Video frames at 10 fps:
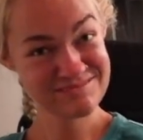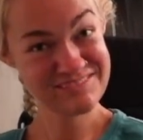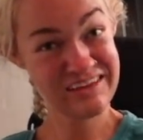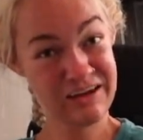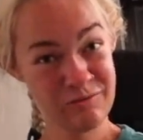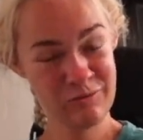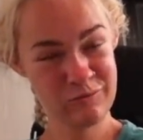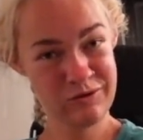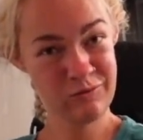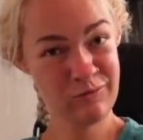
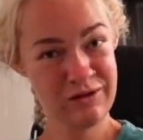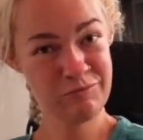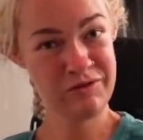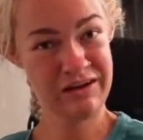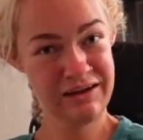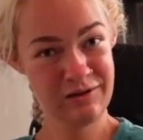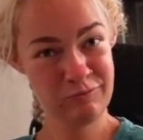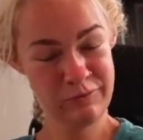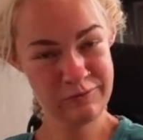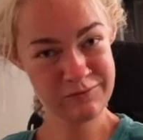Yeah, when I'm not
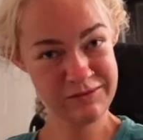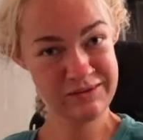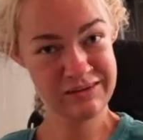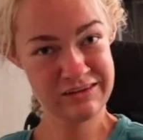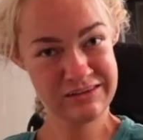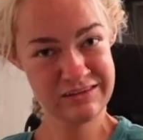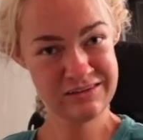out partying.